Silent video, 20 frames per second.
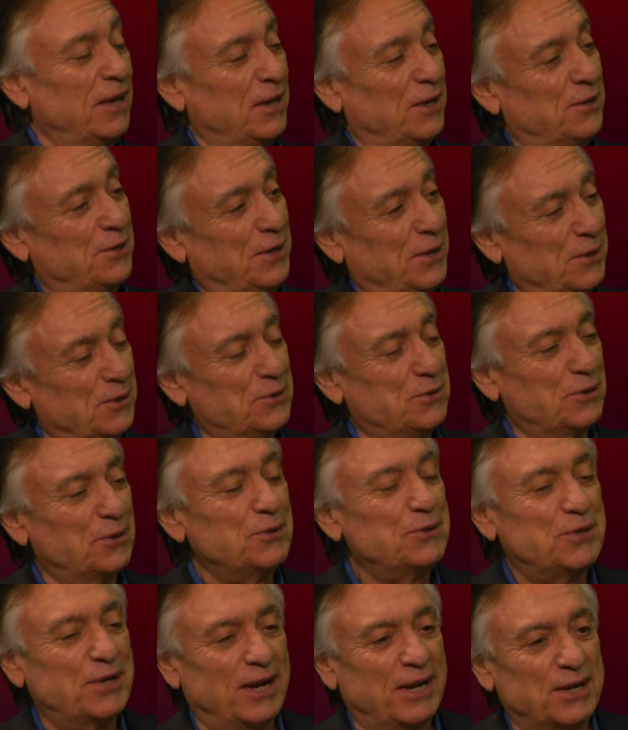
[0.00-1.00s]
Uh, here's your
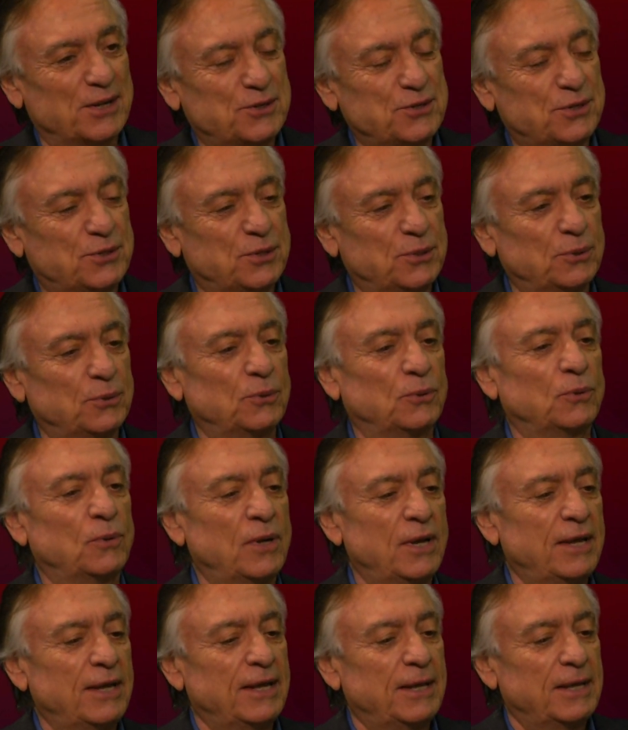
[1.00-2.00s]
chance
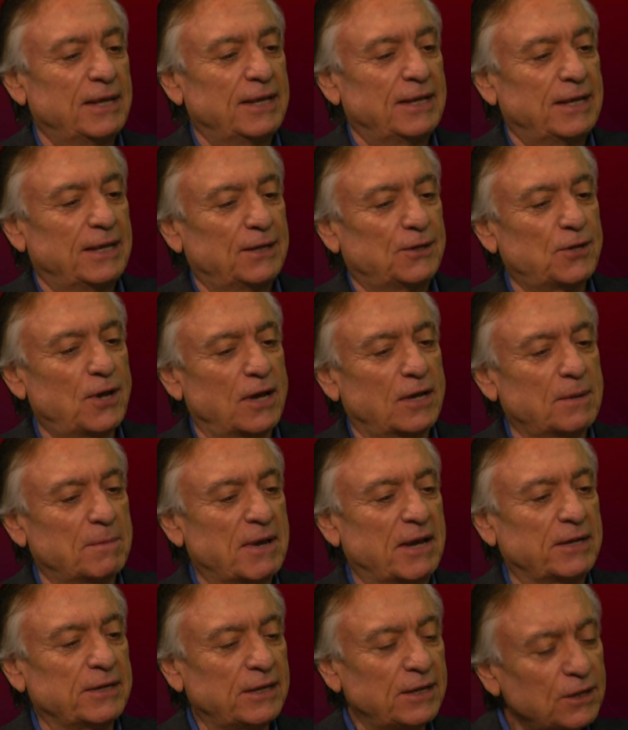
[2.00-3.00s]
to talk
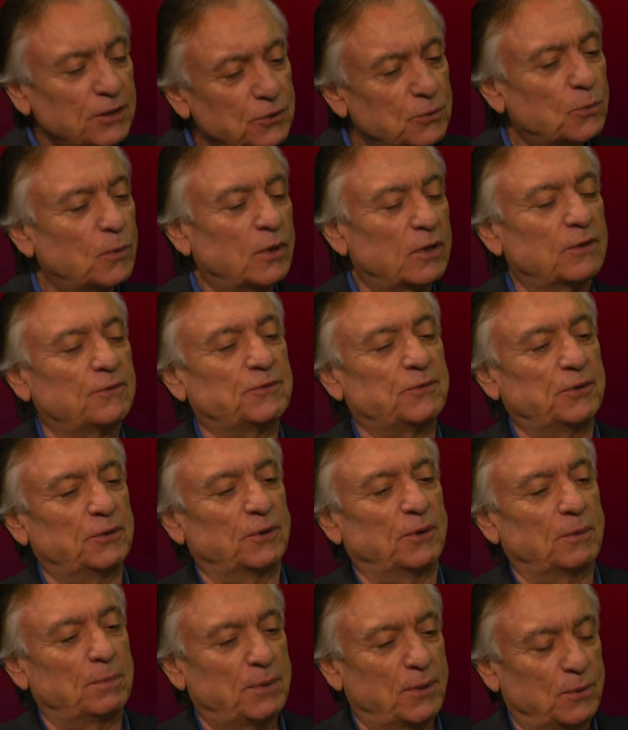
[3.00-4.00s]
about each one of
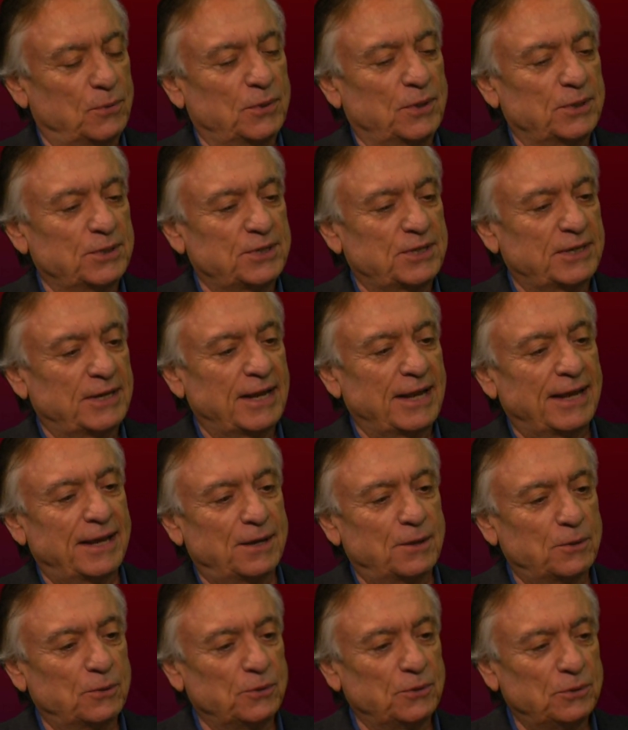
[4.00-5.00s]
your opponents and
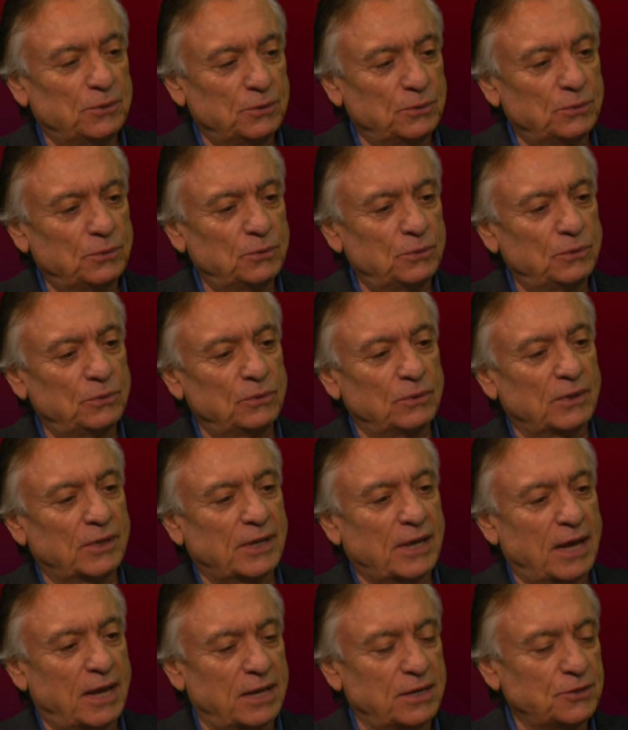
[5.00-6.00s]
how you
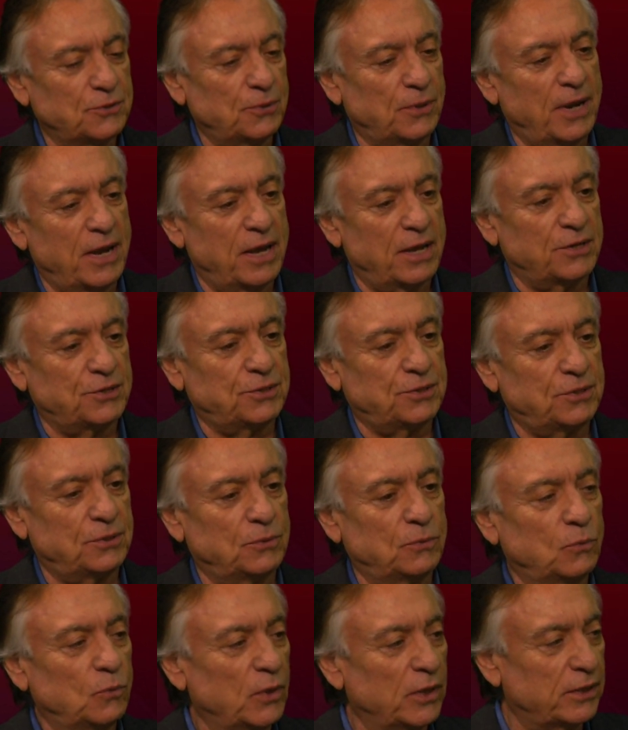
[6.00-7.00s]
contrast
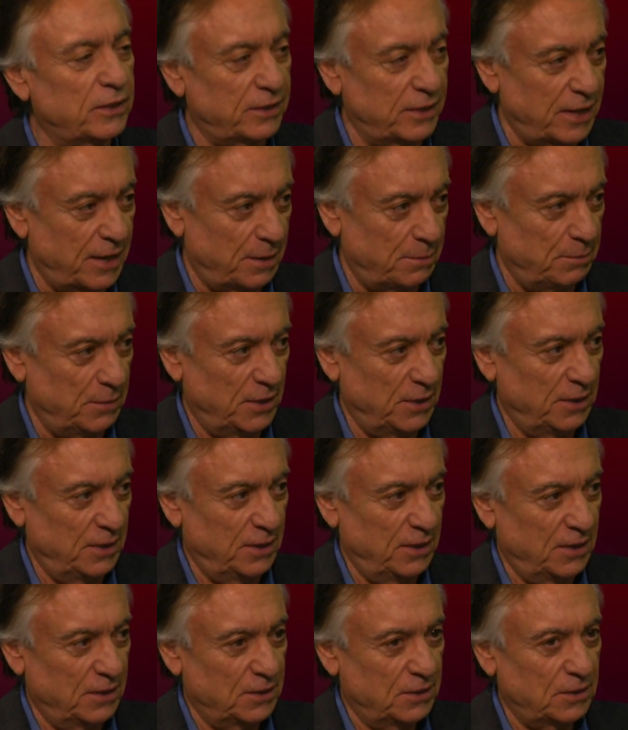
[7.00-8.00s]
with them
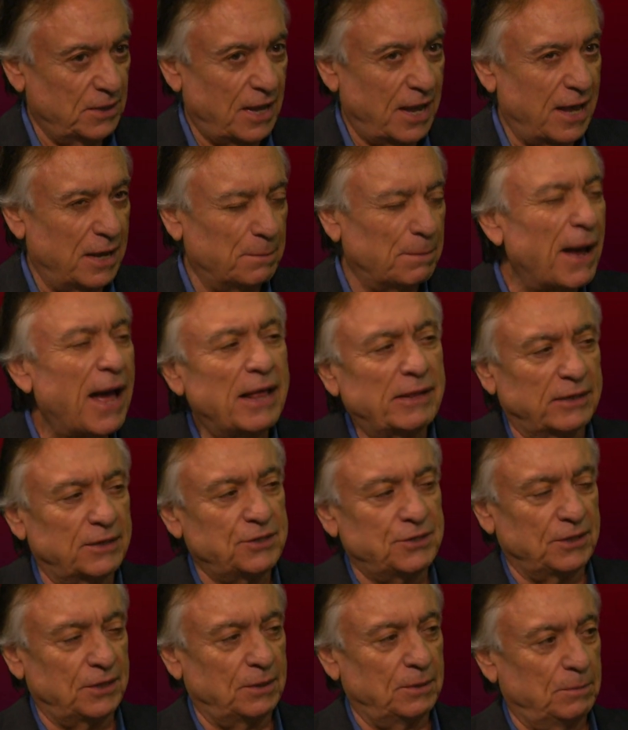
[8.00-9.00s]
on
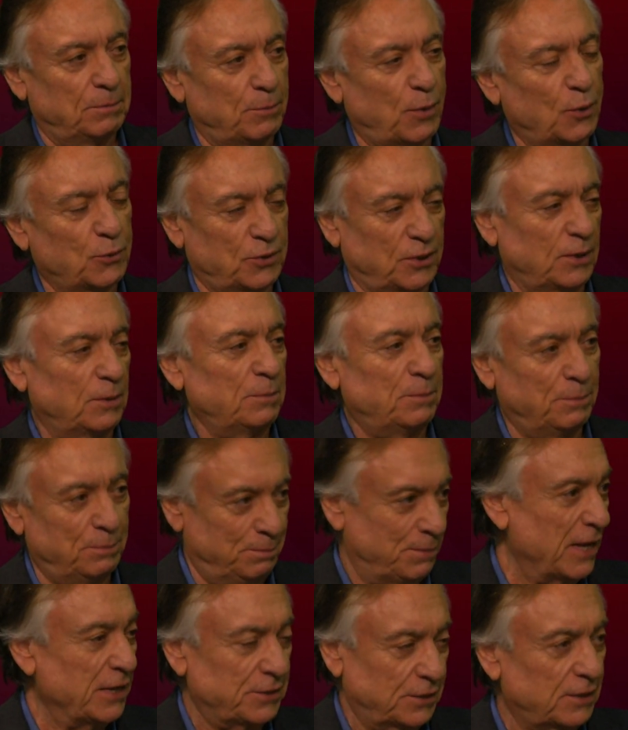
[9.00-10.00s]
policy,
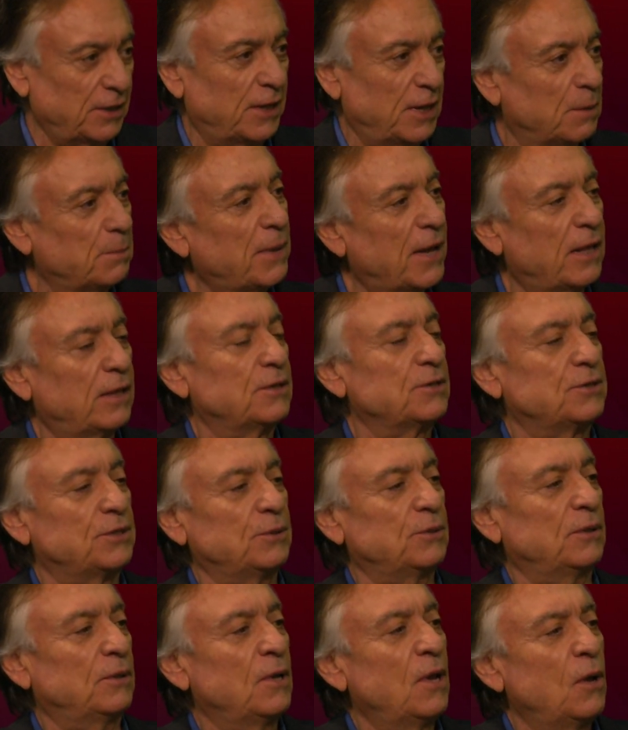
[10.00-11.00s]
mm-hmm. basically mm -hmm. on
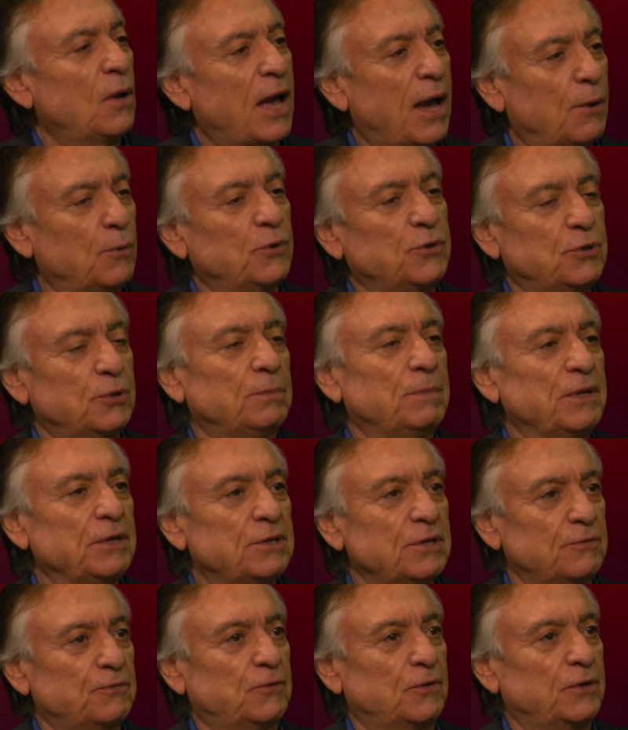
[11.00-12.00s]
policy. How would you be
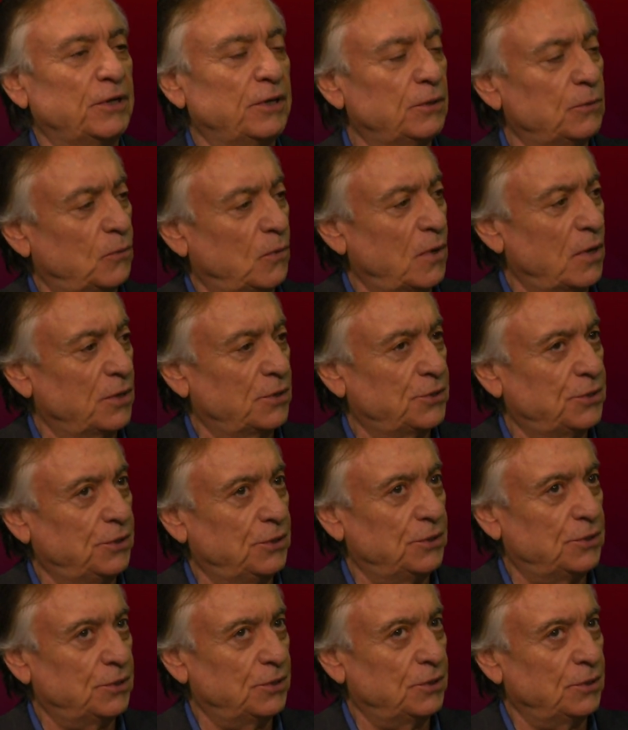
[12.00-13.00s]
different in
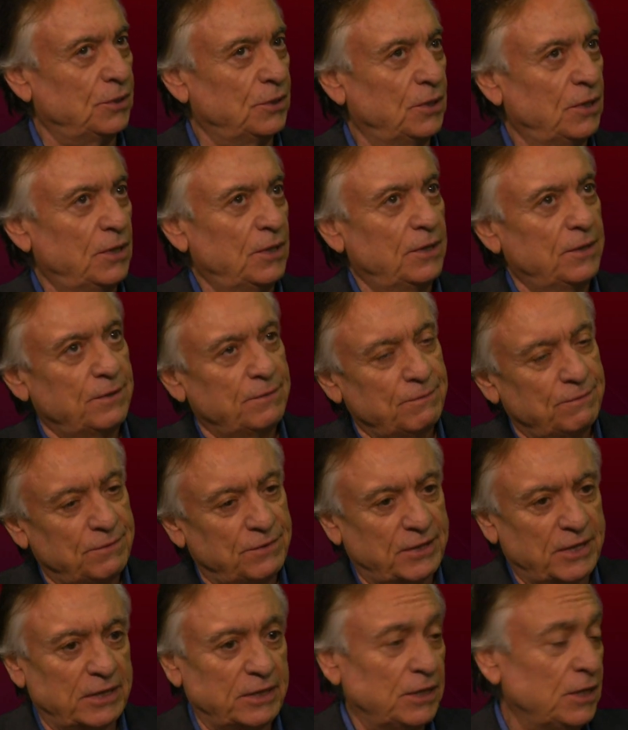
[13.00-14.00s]
Washington
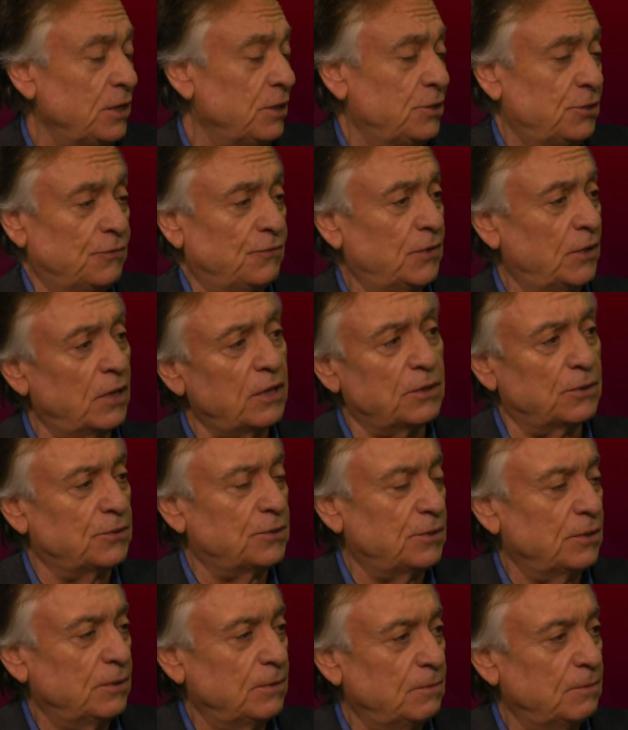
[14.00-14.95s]
than each of the others.